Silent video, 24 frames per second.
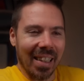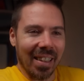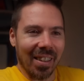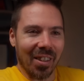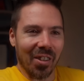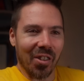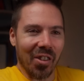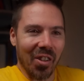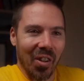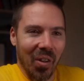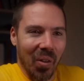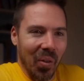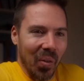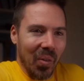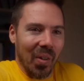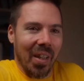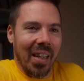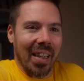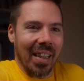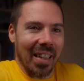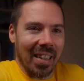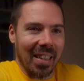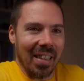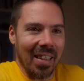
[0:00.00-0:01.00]
There's no
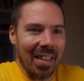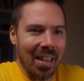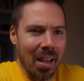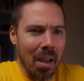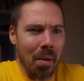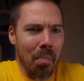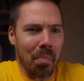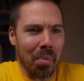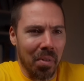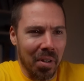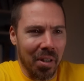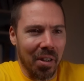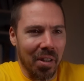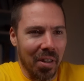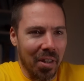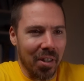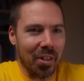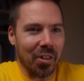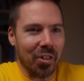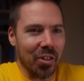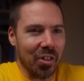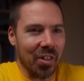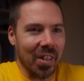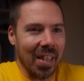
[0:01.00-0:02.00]
like depth to
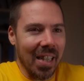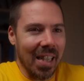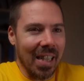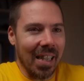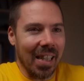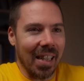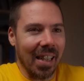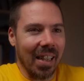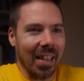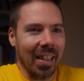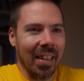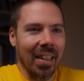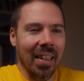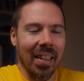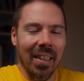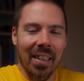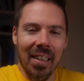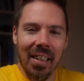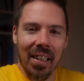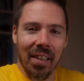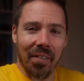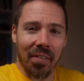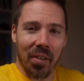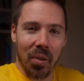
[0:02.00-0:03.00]
the scene.
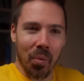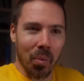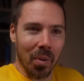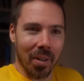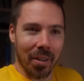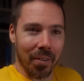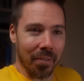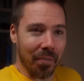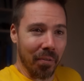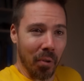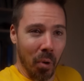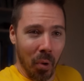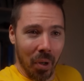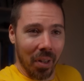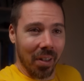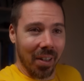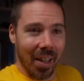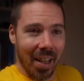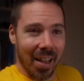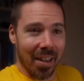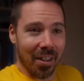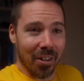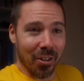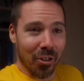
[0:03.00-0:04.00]
If you would have
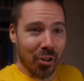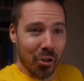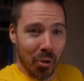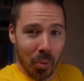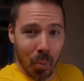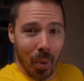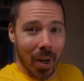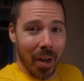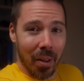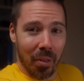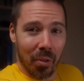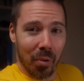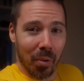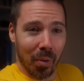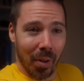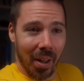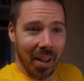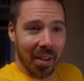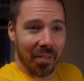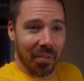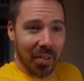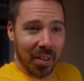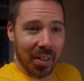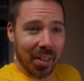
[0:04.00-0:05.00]
Voigtländered your way through
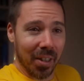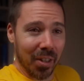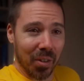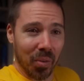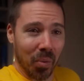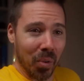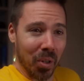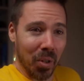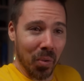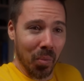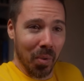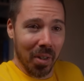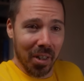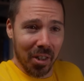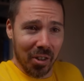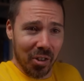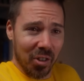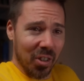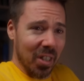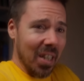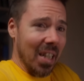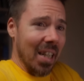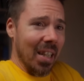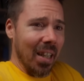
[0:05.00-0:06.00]
life on this one, you would have
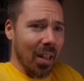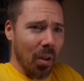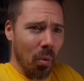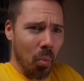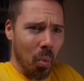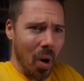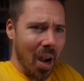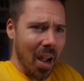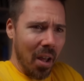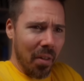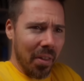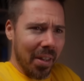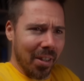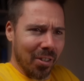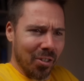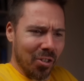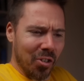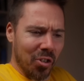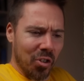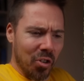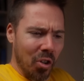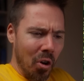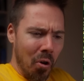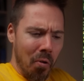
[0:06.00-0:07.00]
seen like, wow, that's
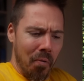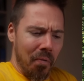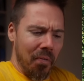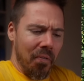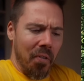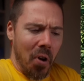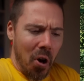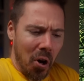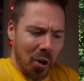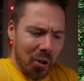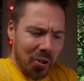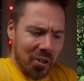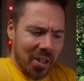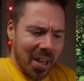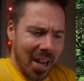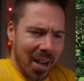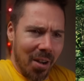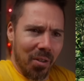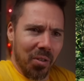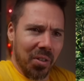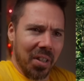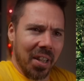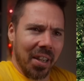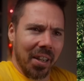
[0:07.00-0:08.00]
so far
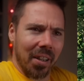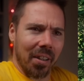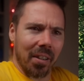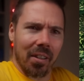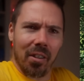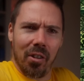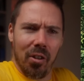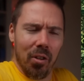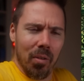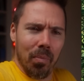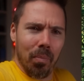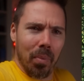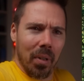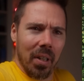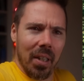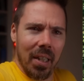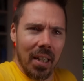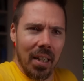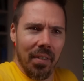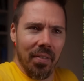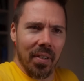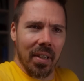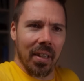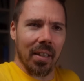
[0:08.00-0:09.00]
down there. Couldn't
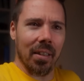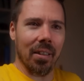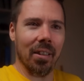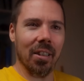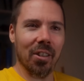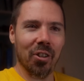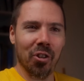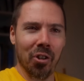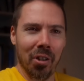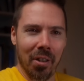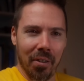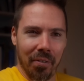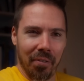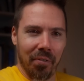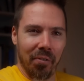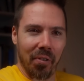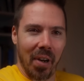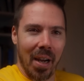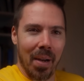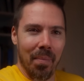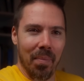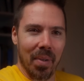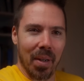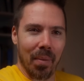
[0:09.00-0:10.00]
believe it. And you should have
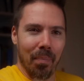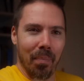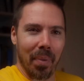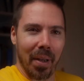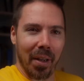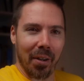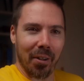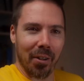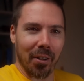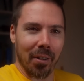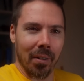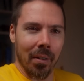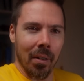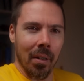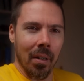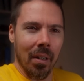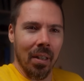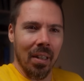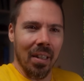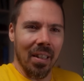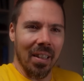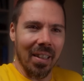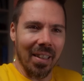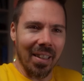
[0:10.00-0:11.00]
framed it better.
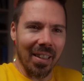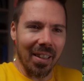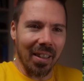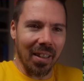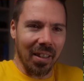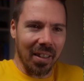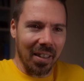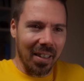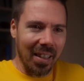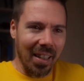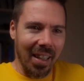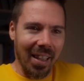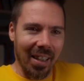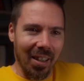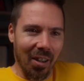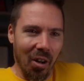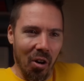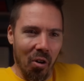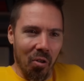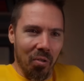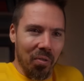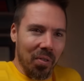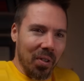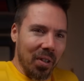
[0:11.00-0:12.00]
Like get
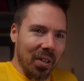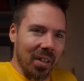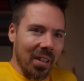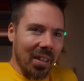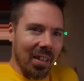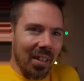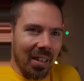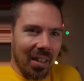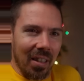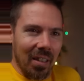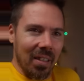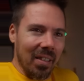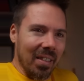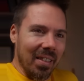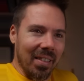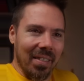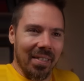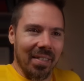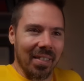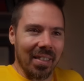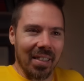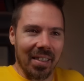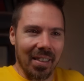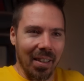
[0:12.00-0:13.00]
over a little
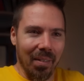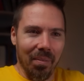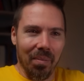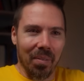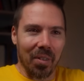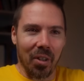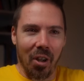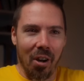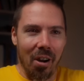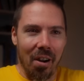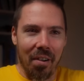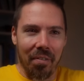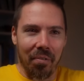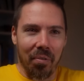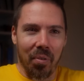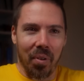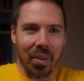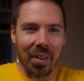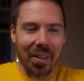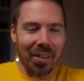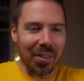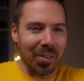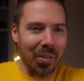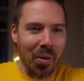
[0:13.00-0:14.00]
something's off
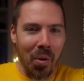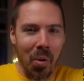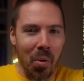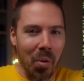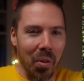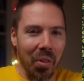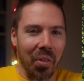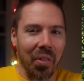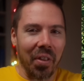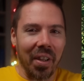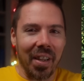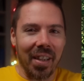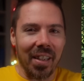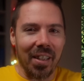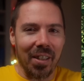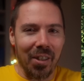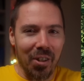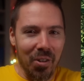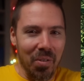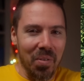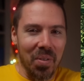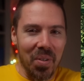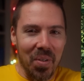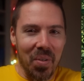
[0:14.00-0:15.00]
with this whole thing.
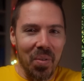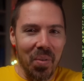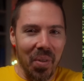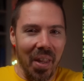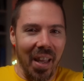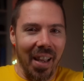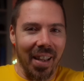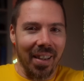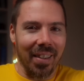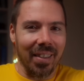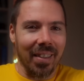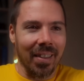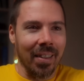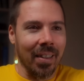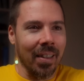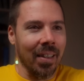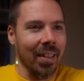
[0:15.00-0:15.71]
You knew that.